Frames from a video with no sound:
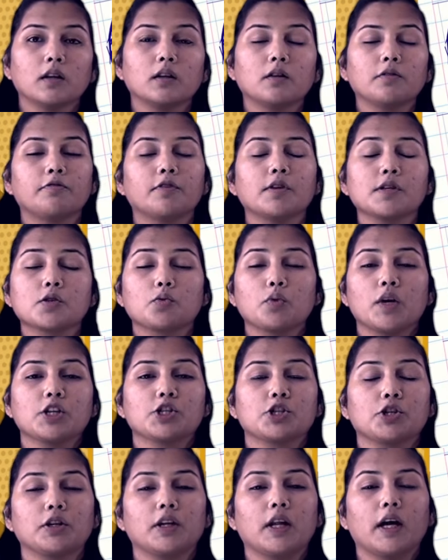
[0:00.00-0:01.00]
The first
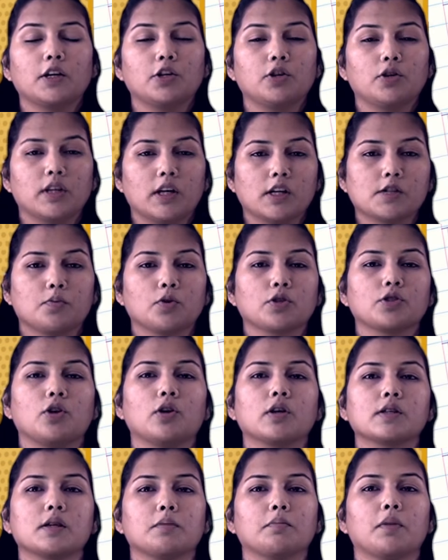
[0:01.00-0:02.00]
question that your textbook
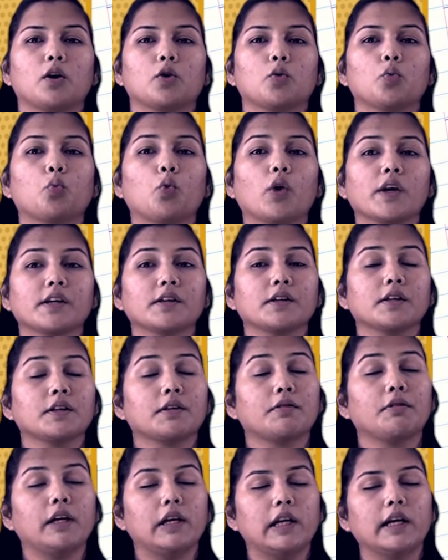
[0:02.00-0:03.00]
talks about, what are the
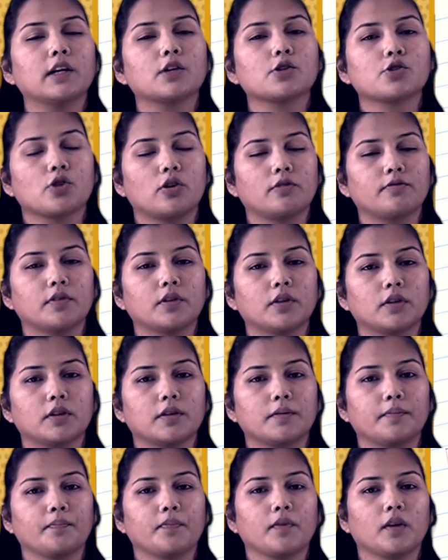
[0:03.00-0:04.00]
3 layers of Earth?
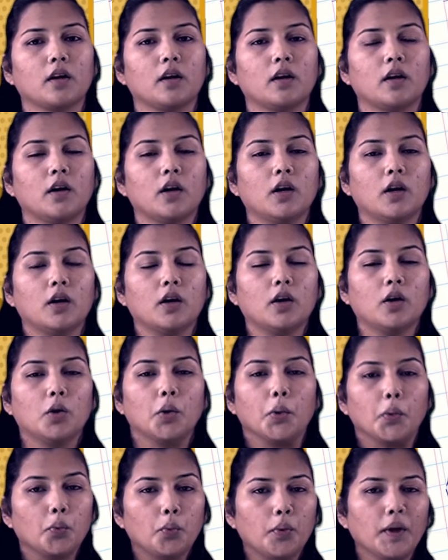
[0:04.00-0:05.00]

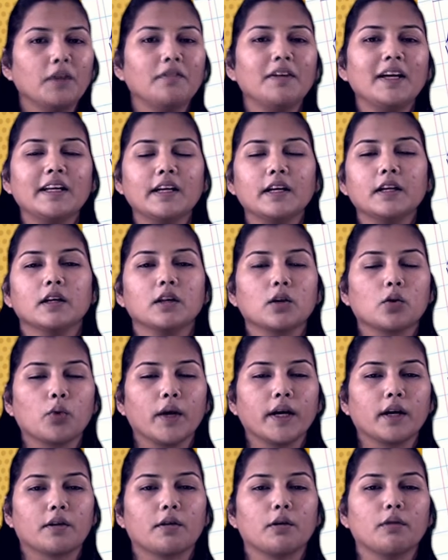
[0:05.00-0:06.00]
When we did a
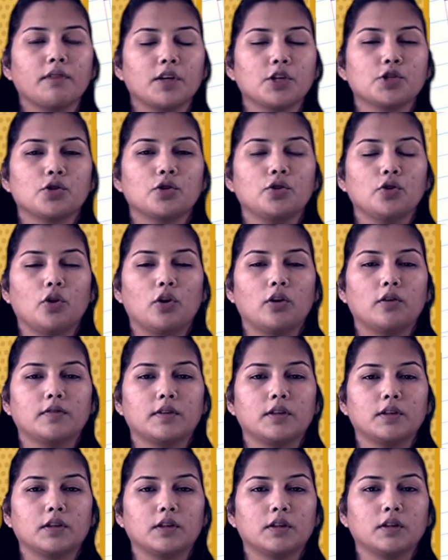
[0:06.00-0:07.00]
quick revision
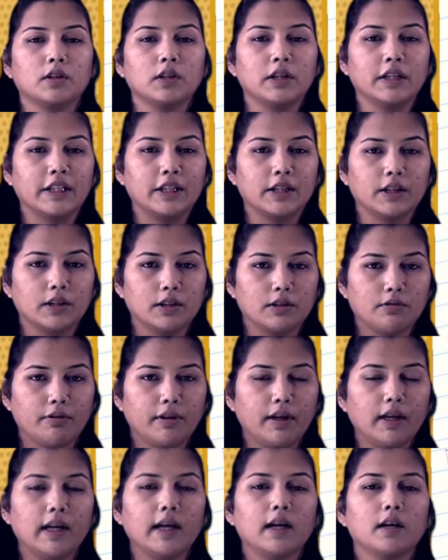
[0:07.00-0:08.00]
of the
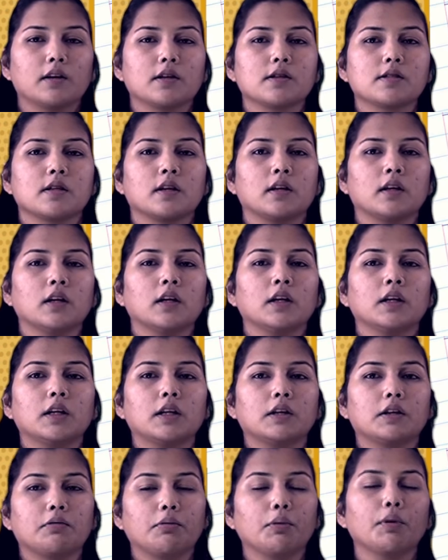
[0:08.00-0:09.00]
3 layers,
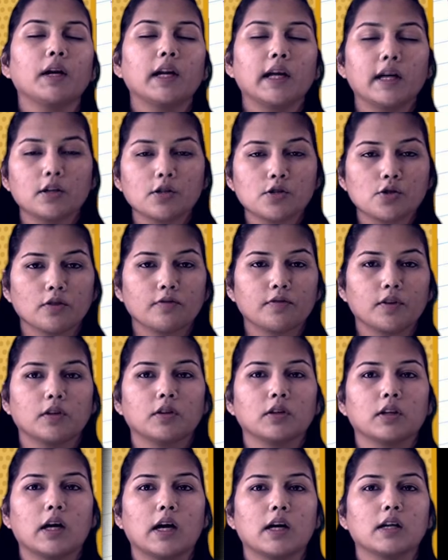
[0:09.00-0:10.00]
the 3 layers of
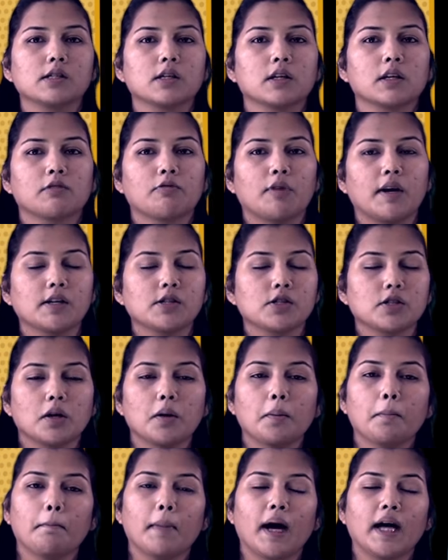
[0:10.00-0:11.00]
Earth are crust,
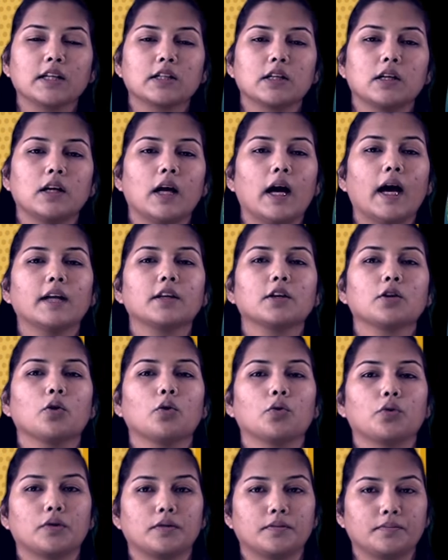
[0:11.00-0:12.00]
mantle, and the
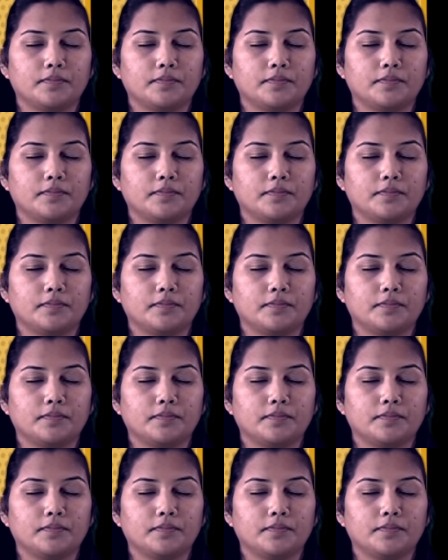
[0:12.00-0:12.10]
core.